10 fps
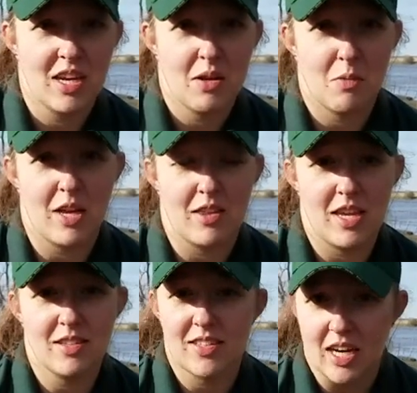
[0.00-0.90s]
with
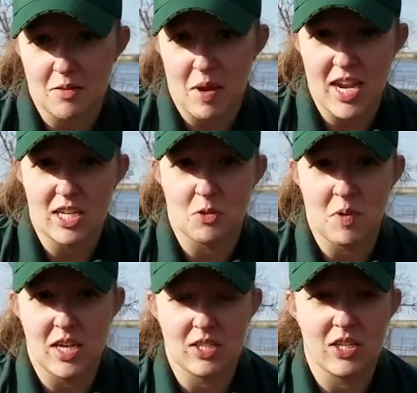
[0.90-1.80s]
insect
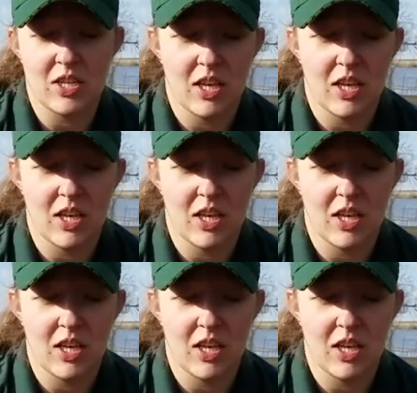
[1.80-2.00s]
management,